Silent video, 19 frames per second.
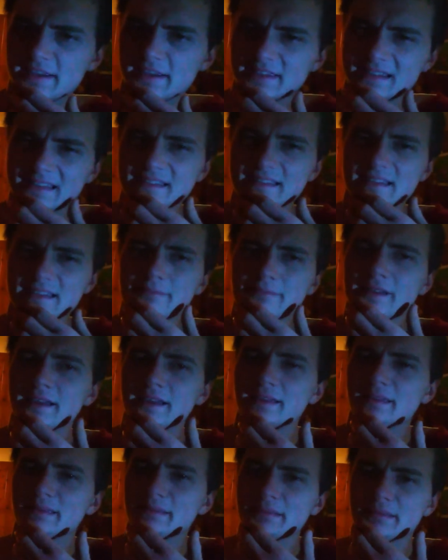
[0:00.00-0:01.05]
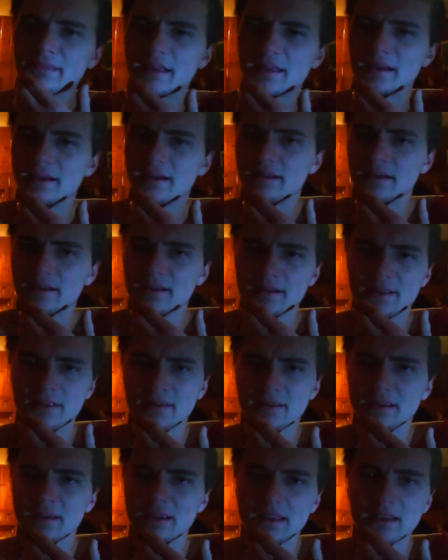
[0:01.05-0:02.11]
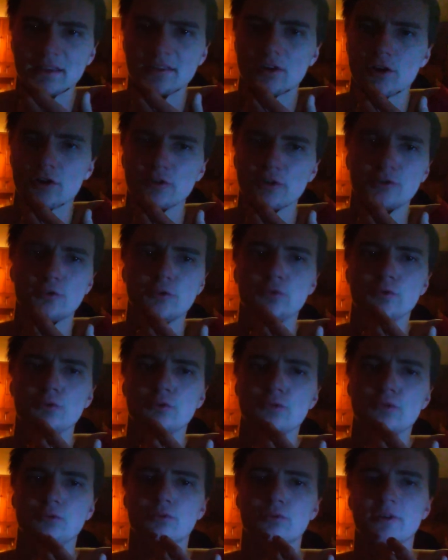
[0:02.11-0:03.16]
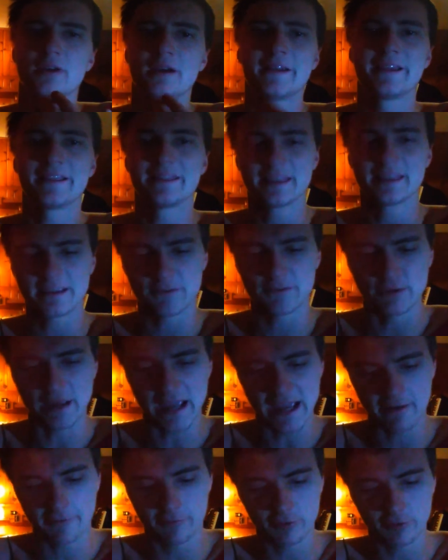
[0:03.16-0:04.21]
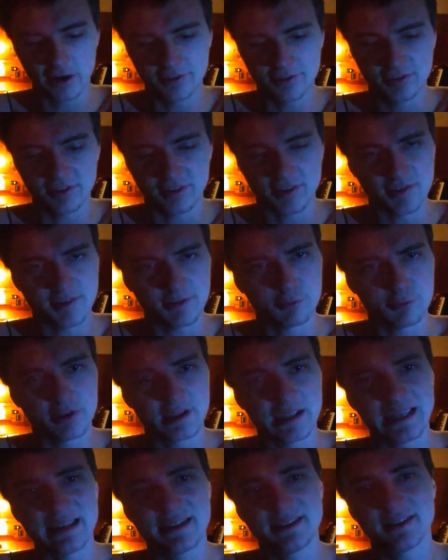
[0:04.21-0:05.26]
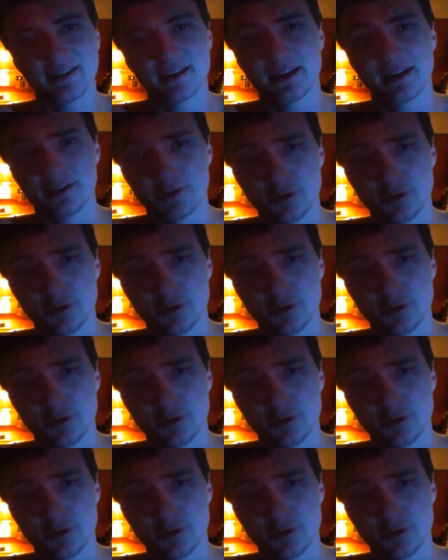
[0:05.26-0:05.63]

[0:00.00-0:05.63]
it just seemed like, it's hard to, I think if you have friends, it's really easy to